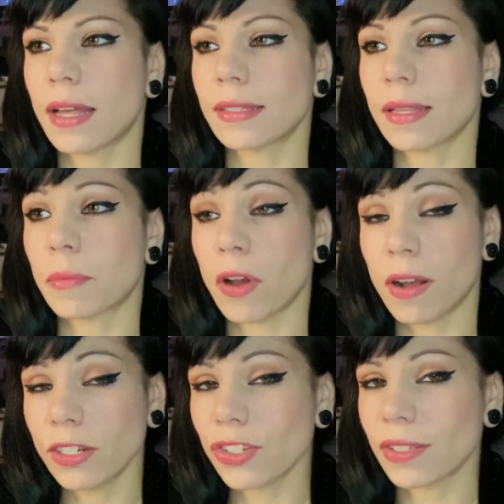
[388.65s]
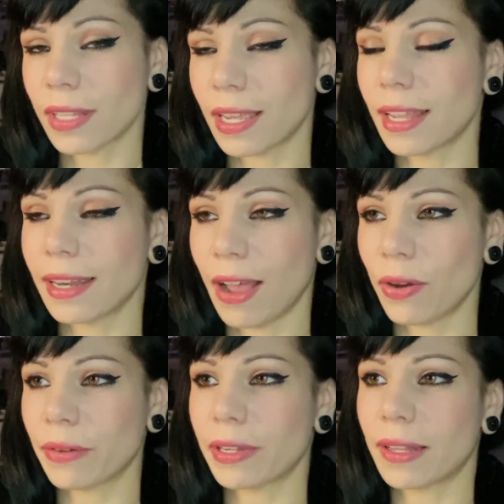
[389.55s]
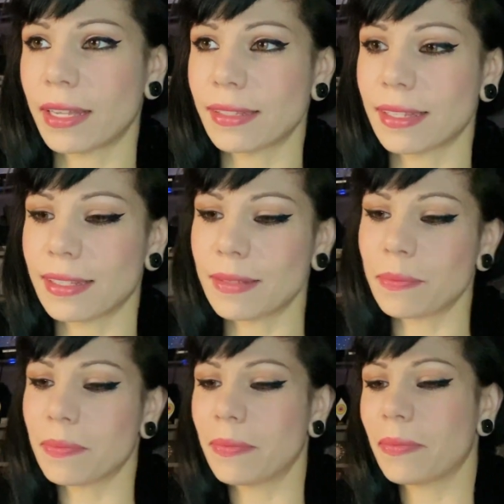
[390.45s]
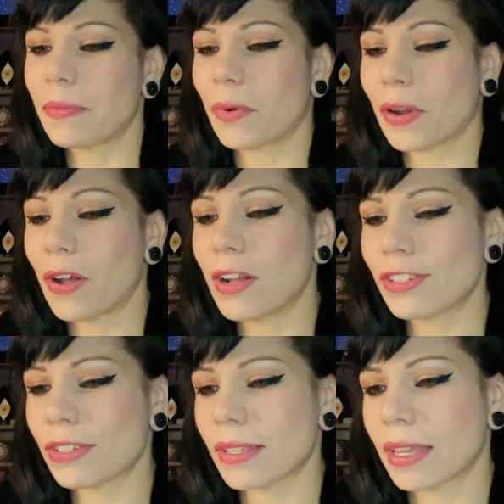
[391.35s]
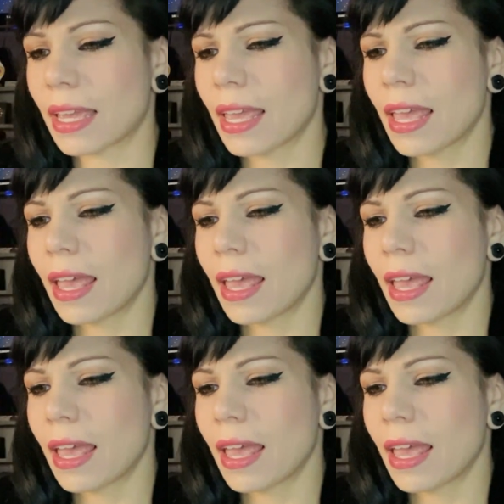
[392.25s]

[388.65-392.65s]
subconsciously, and now I realize this more consciously,